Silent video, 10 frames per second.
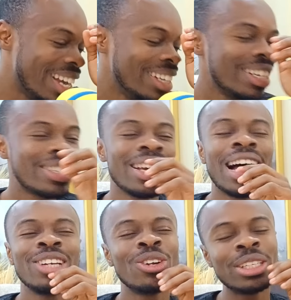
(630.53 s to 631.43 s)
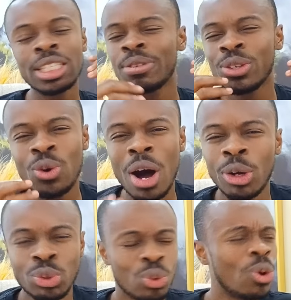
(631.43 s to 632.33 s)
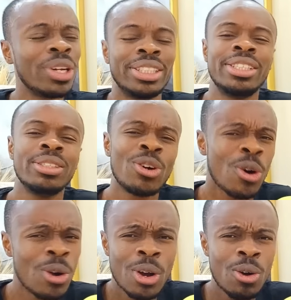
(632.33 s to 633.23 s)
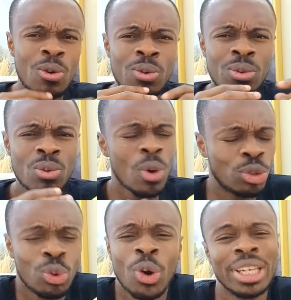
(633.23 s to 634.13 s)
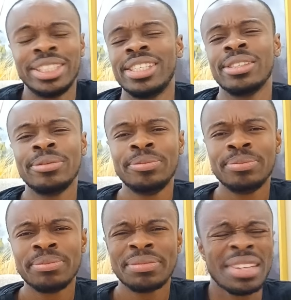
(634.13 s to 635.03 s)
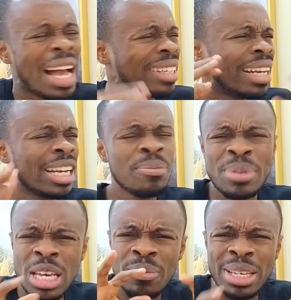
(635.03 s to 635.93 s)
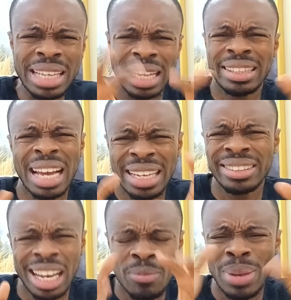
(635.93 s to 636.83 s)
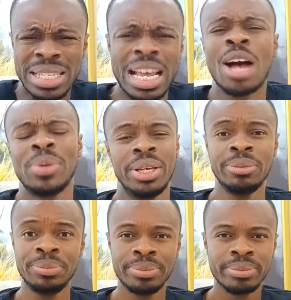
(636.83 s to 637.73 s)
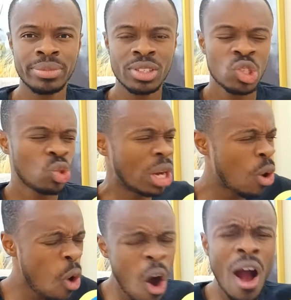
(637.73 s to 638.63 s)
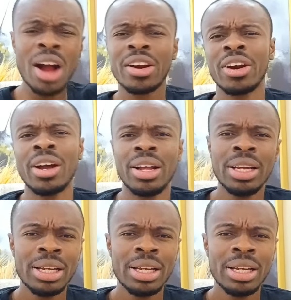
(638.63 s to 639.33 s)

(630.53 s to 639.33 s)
Just say, I don't even know how to call it. Or what to call it. Adani bibi tan tan tan basabi. So the whole Accra,